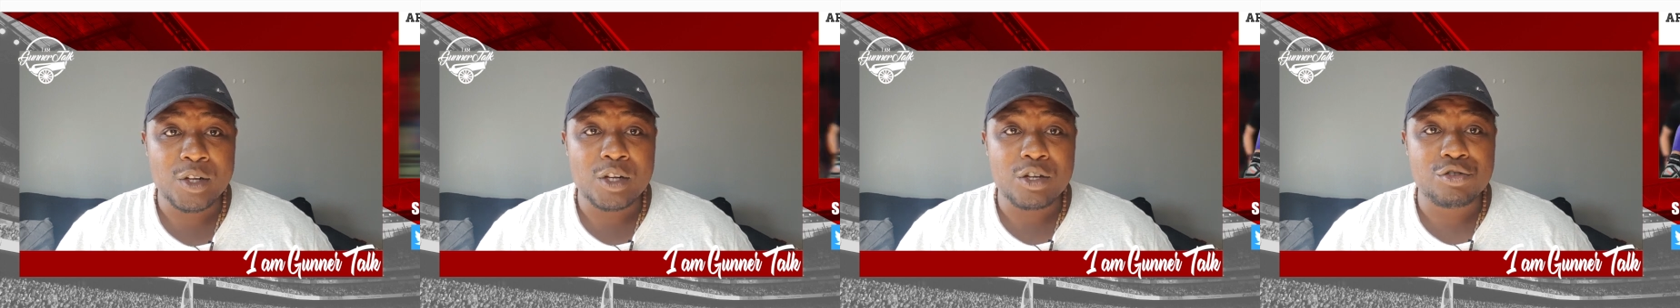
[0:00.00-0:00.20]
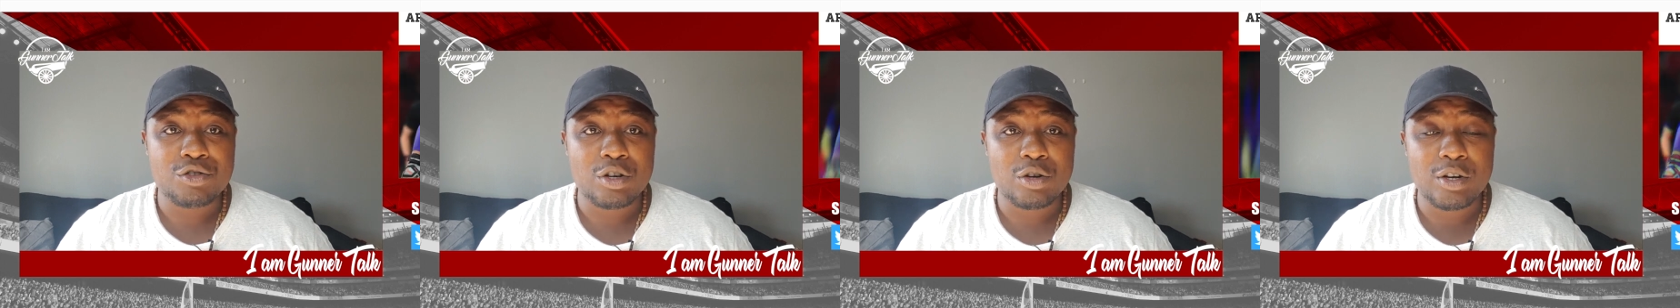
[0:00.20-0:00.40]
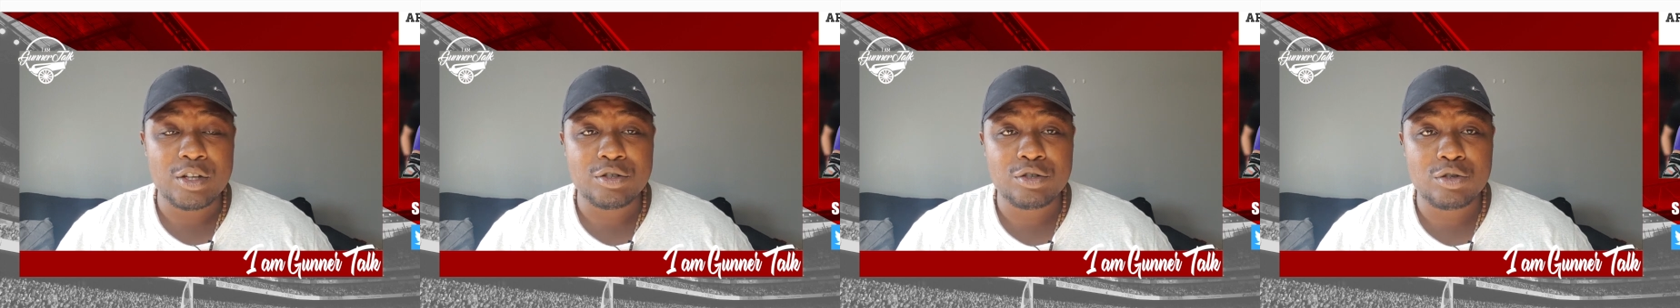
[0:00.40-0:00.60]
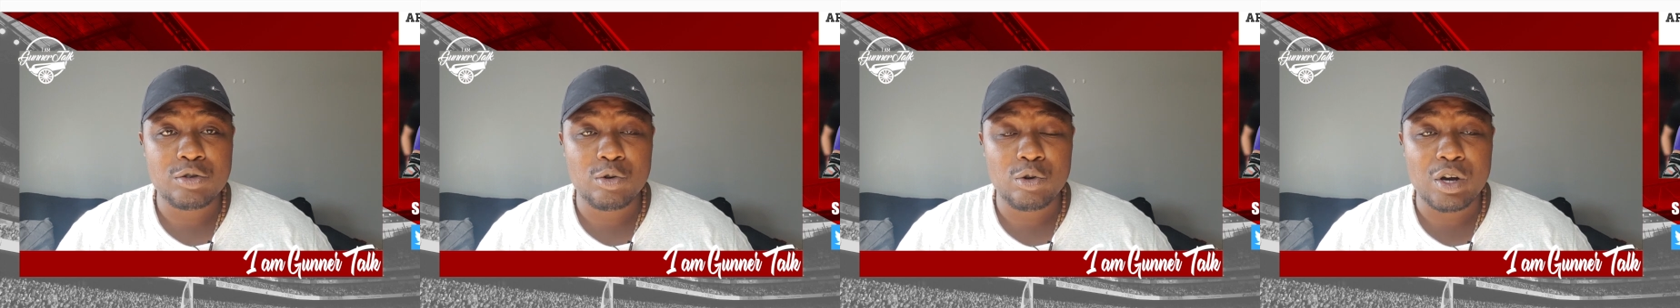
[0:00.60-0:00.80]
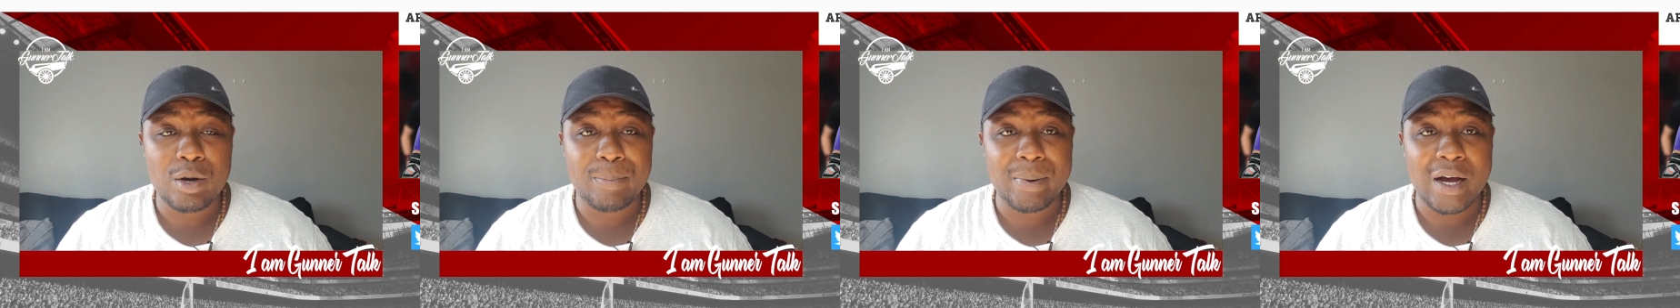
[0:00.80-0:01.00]
So let's
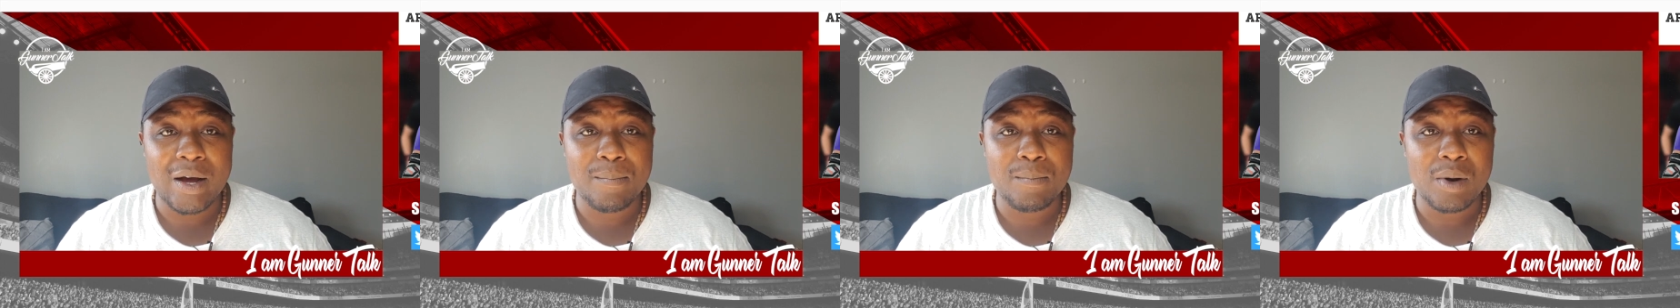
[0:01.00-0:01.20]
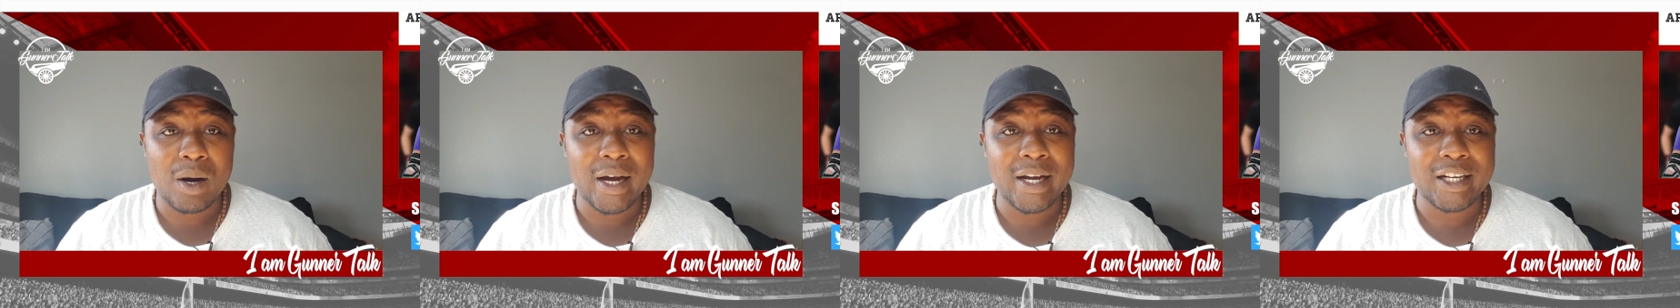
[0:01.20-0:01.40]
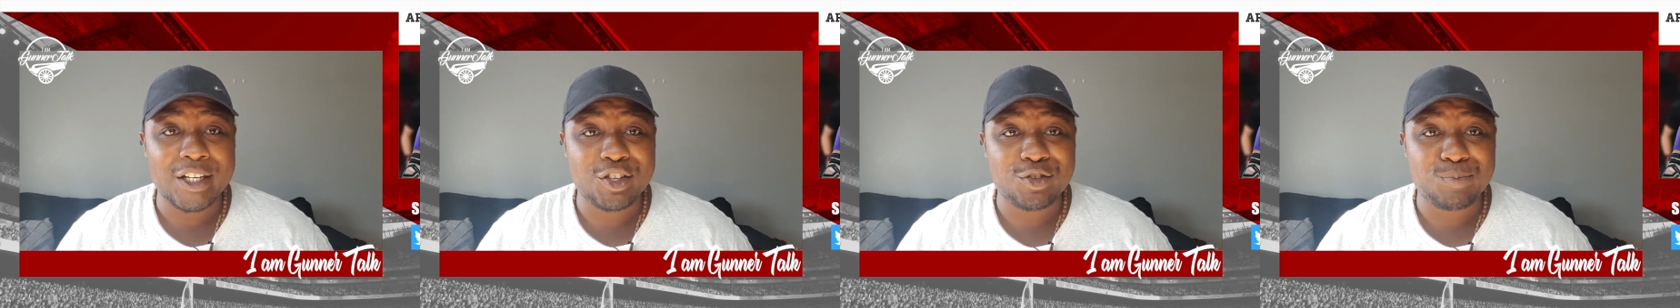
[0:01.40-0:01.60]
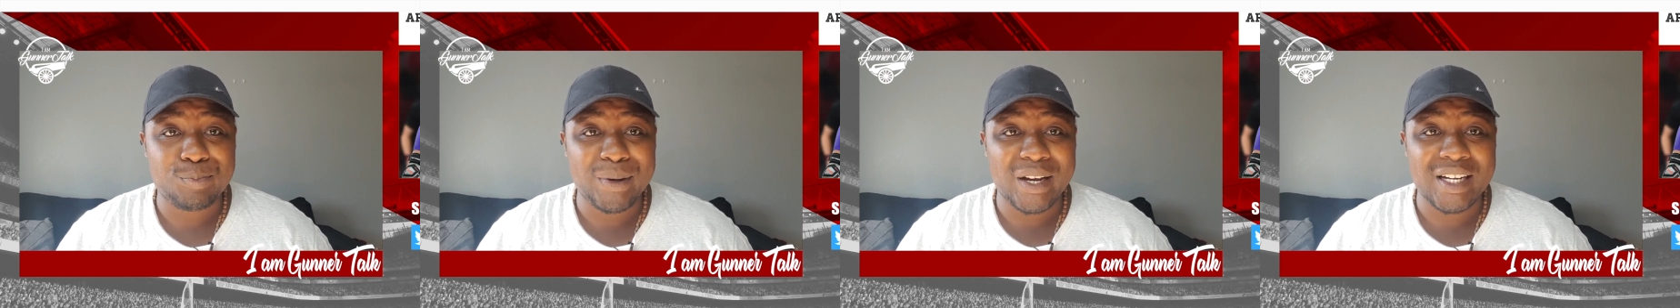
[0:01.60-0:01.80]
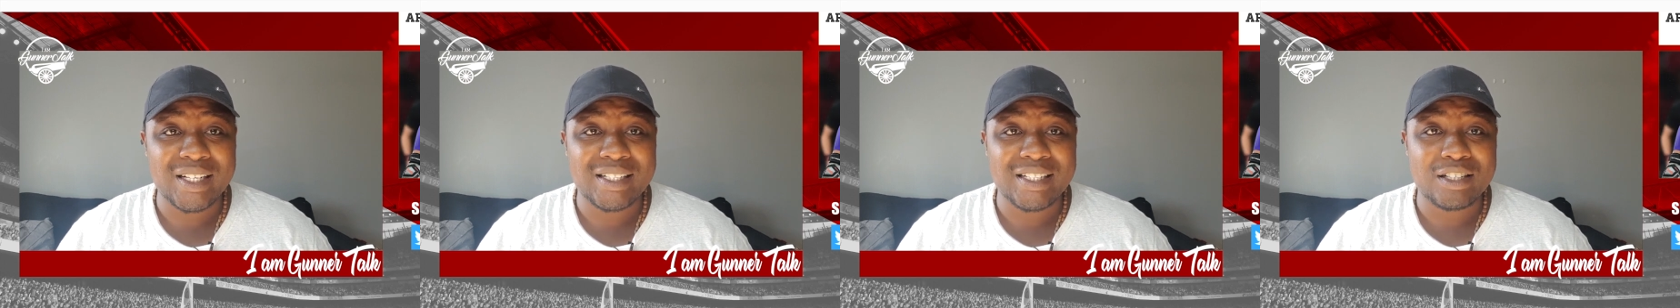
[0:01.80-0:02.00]
talk about my
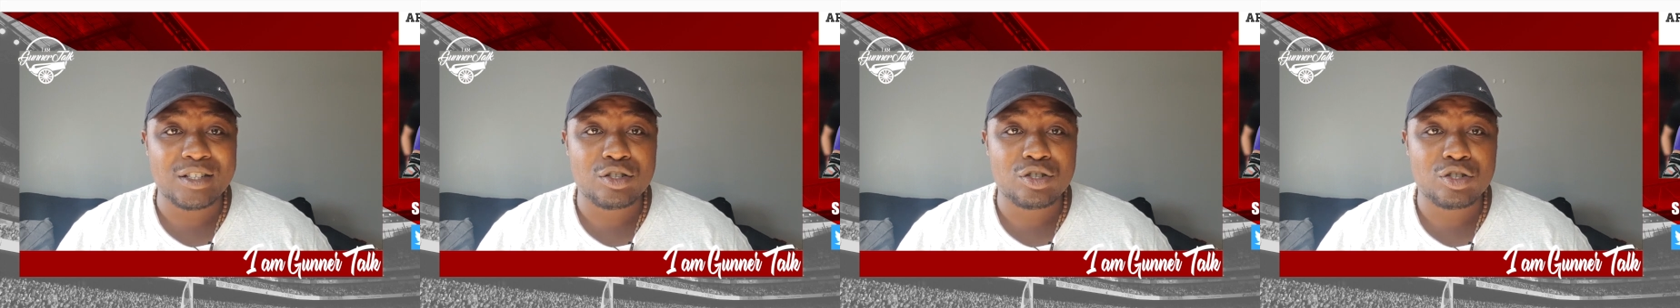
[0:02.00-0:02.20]
expected